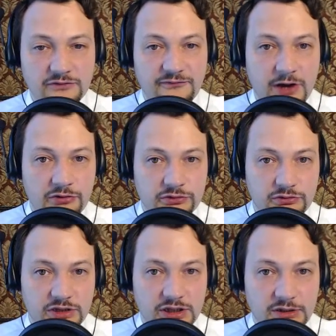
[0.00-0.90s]

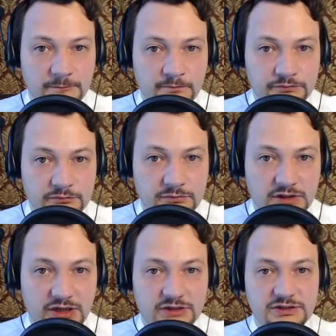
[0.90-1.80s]
Foundry,
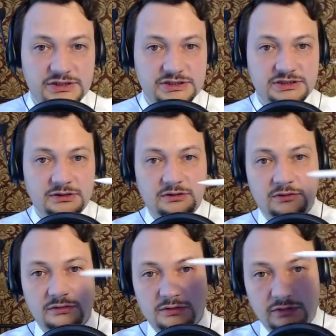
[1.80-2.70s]
it is
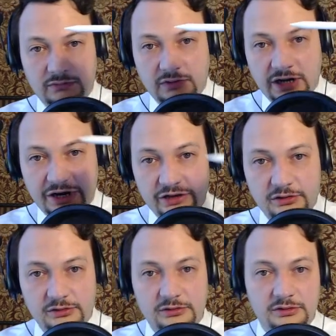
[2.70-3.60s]

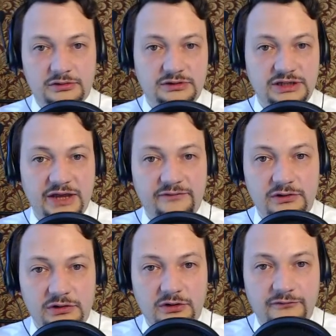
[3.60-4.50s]
higher
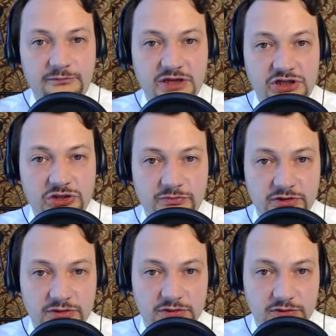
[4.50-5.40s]
level of
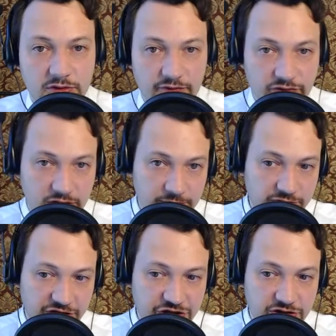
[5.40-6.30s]
management of the
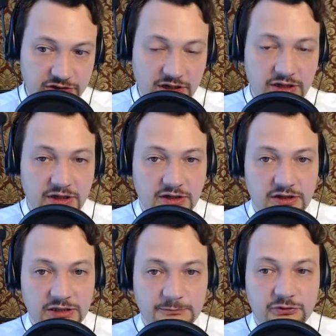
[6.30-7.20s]
computation.
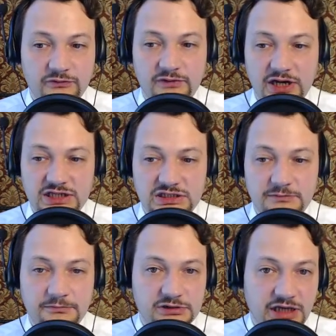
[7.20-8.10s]
It provides
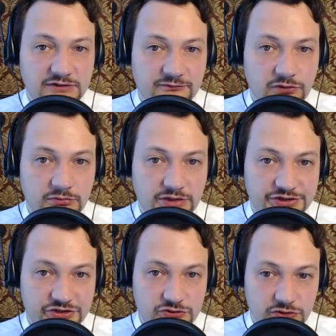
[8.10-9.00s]
platform
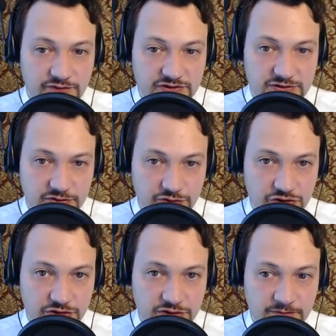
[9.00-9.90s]
as a service
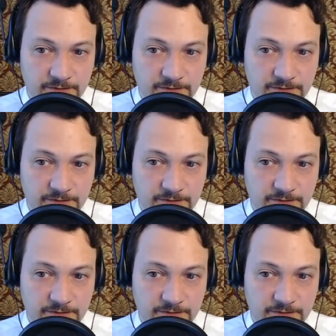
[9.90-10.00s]
solution.